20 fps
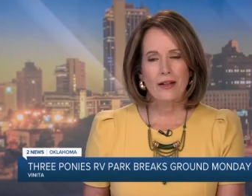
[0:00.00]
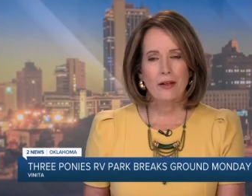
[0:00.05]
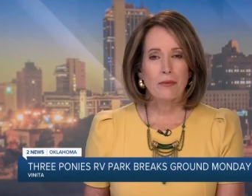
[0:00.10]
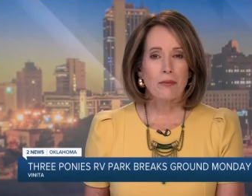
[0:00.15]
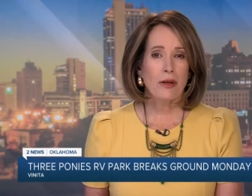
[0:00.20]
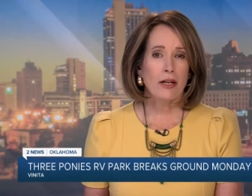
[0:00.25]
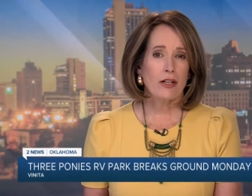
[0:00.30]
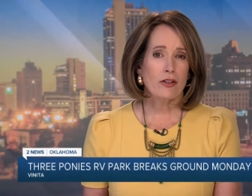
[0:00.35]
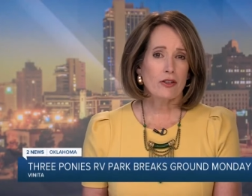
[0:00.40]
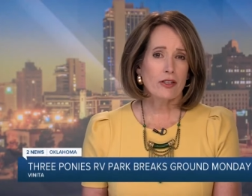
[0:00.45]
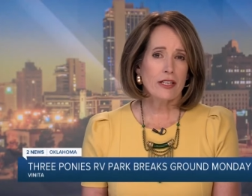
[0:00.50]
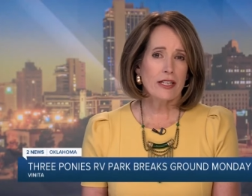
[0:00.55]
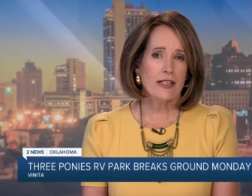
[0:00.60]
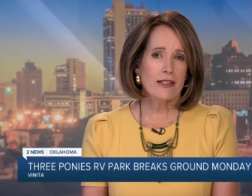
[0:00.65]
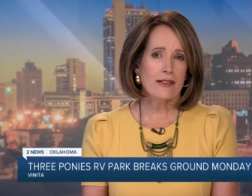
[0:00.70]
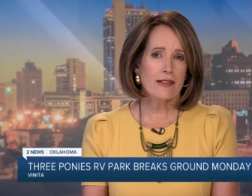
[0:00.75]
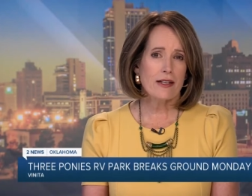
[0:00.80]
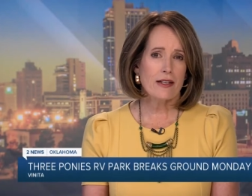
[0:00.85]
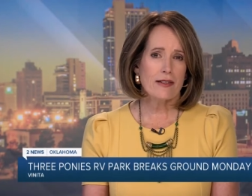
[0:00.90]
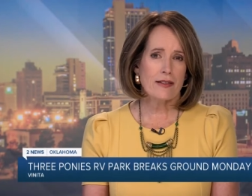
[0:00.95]
Mayor Lee
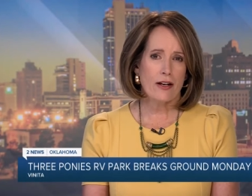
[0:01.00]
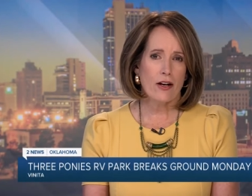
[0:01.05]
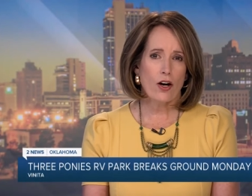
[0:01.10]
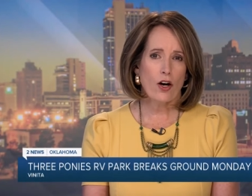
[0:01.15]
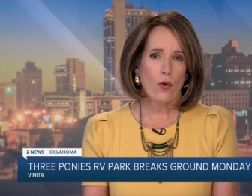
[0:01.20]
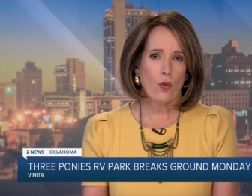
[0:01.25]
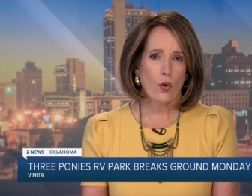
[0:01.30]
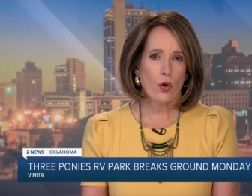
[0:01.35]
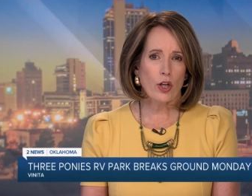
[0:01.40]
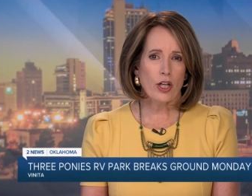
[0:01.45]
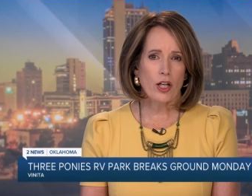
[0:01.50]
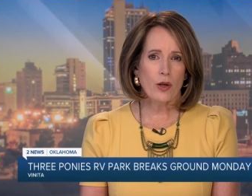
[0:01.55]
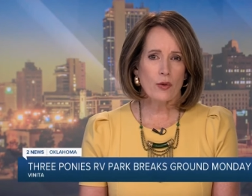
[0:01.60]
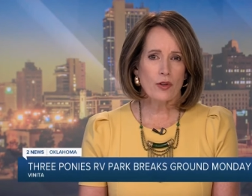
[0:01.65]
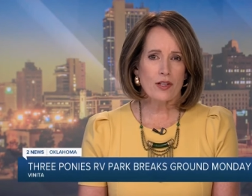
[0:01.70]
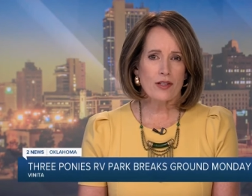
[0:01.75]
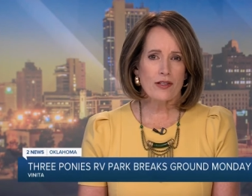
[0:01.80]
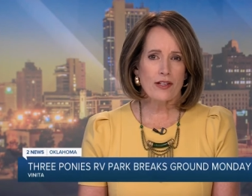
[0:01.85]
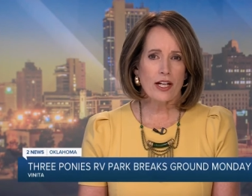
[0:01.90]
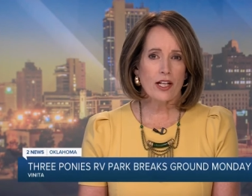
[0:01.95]
says they are working with the
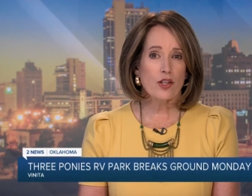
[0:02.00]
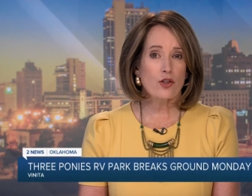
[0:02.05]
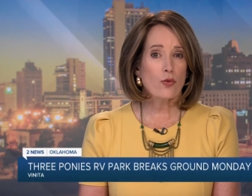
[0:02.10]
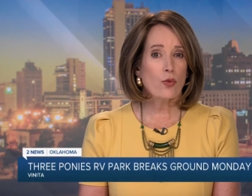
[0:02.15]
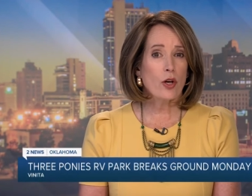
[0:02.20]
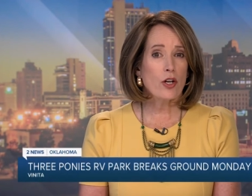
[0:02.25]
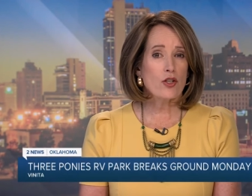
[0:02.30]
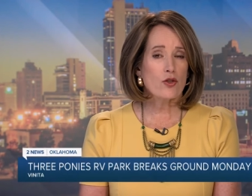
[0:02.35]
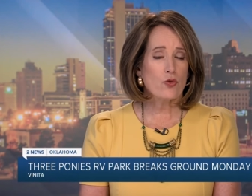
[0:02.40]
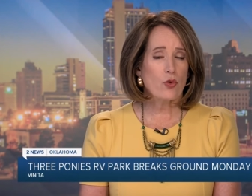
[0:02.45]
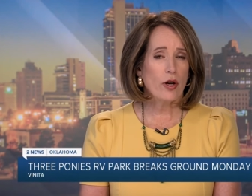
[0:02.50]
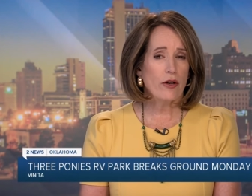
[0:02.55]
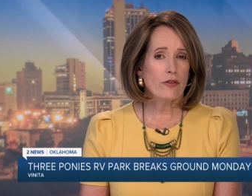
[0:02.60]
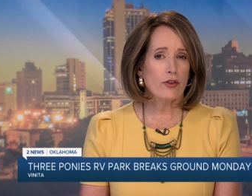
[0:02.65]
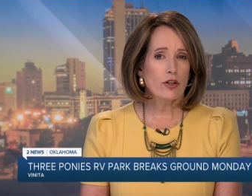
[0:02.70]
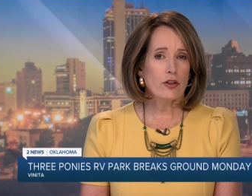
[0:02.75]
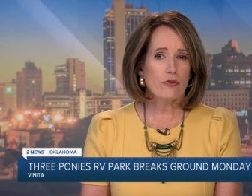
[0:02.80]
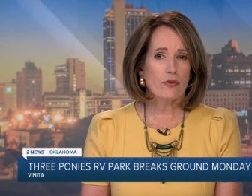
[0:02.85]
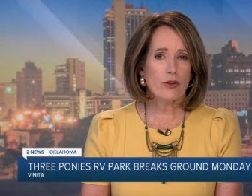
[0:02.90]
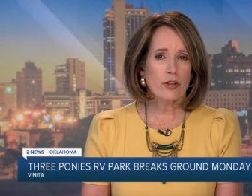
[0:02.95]
state to raise
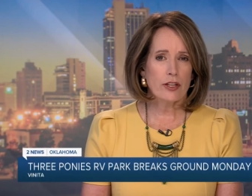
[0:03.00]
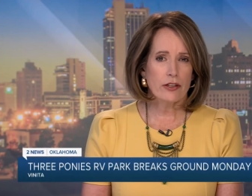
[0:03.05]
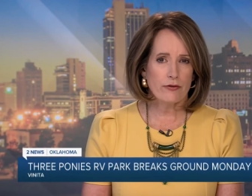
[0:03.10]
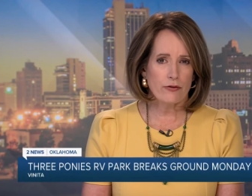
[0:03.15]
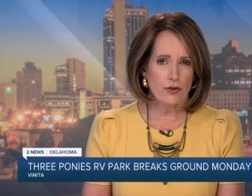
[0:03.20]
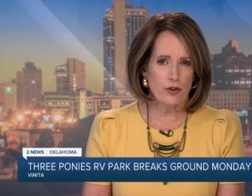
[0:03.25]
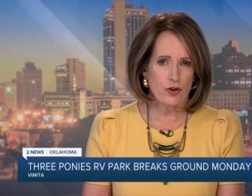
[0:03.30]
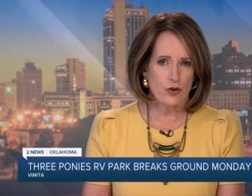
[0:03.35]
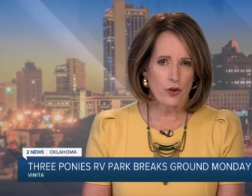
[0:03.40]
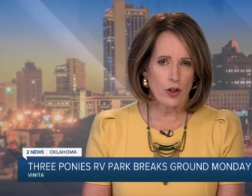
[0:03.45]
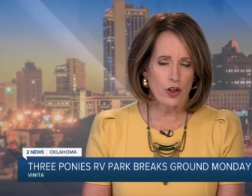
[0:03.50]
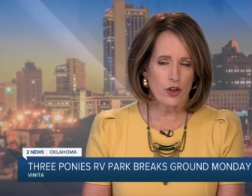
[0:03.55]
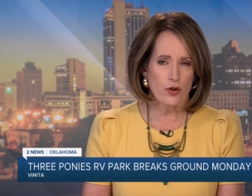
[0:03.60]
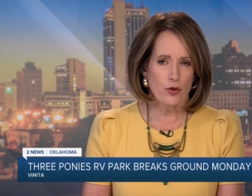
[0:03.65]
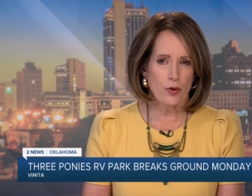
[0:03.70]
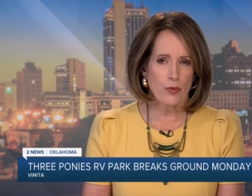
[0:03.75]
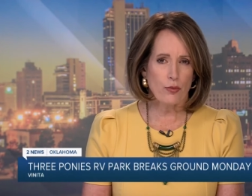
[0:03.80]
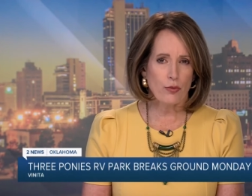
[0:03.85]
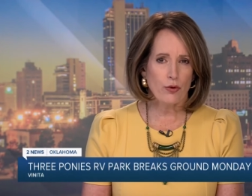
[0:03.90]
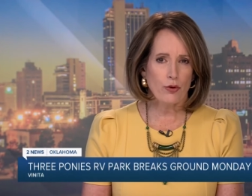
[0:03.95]
revenue for infrastructure
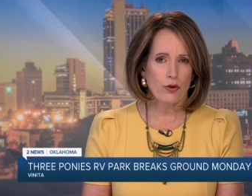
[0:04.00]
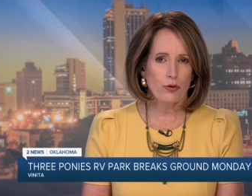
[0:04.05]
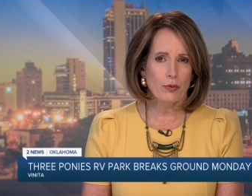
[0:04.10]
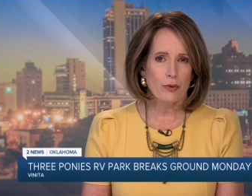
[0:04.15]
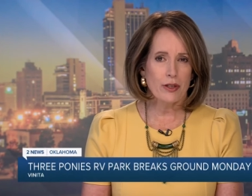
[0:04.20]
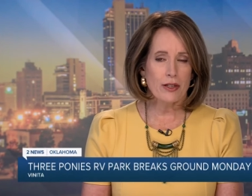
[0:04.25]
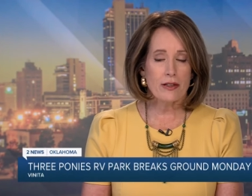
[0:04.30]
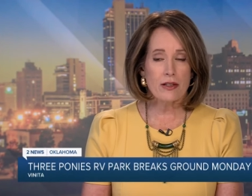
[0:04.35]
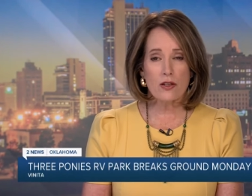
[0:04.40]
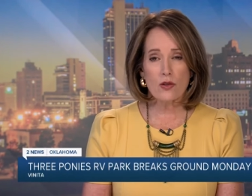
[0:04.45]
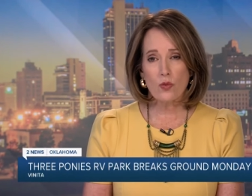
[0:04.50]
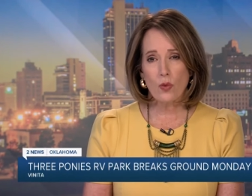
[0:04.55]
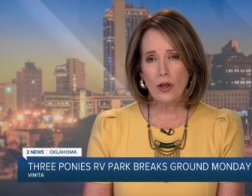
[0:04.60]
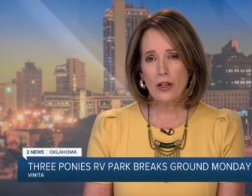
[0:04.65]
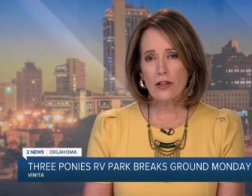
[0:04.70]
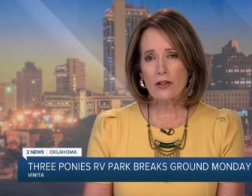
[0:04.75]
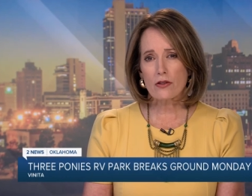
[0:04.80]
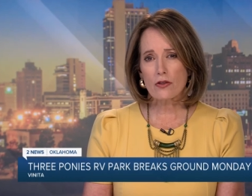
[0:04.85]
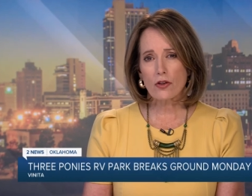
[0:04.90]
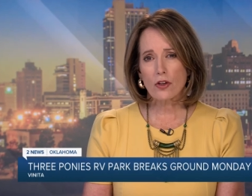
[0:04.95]
improvements as well
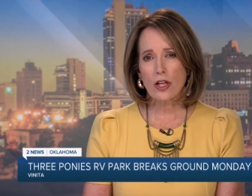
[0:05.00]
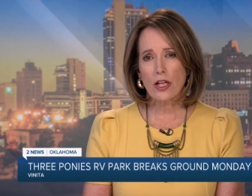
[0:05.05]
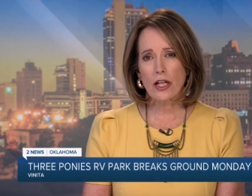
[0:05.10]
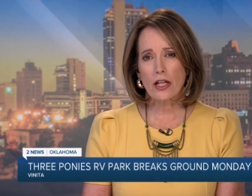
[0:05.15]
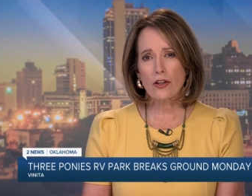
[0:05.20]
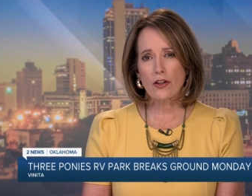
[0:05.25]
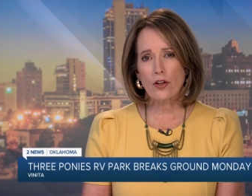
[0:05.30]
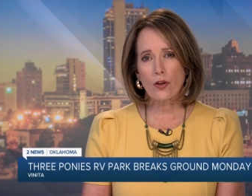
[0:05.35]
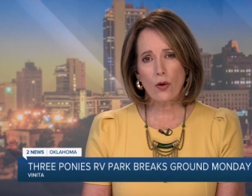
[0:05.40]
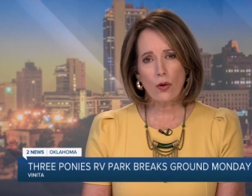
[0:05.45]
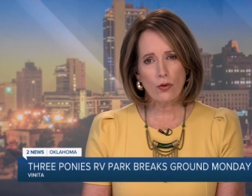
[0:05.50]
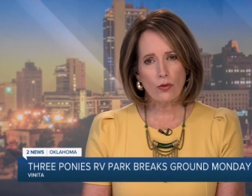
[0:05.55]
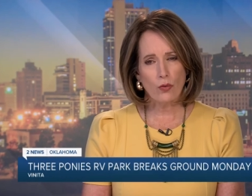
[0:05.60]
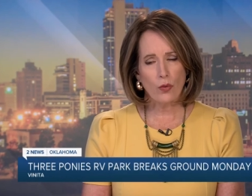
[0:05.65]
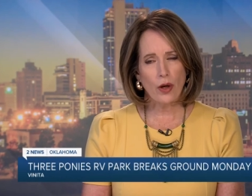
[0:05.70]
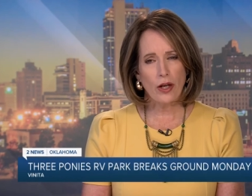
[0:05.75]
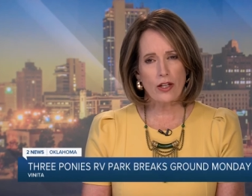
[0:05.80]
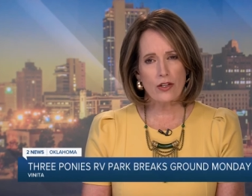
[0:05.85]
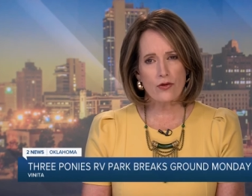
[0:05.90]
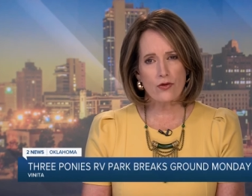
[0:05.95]
as looking at their own
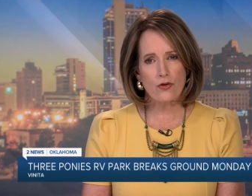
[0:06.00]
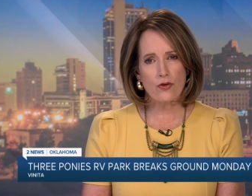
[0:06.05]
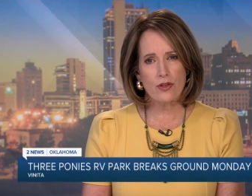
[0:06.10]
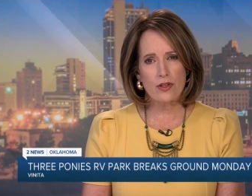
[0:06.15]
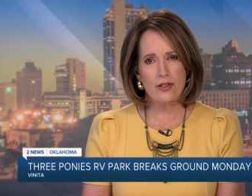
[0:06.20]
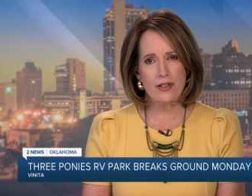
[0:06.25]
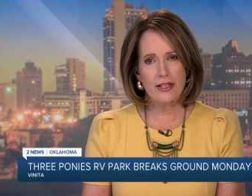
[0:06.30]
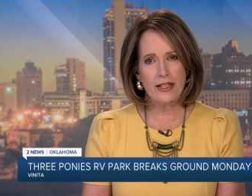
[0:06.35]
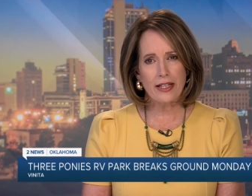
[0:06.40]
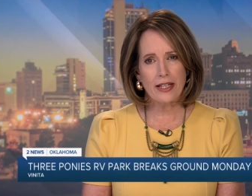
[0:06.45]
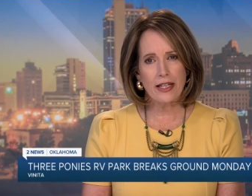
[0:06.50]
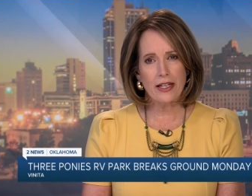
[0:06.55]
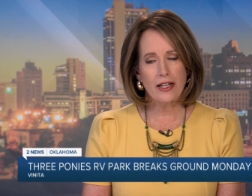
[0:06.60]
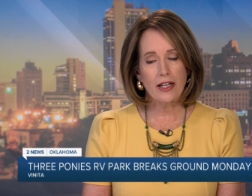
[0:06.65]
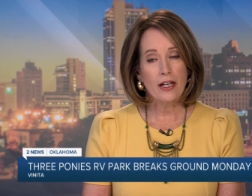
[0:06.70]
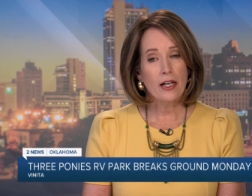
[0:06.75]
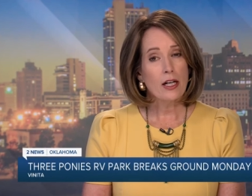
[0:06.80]
ways through the city.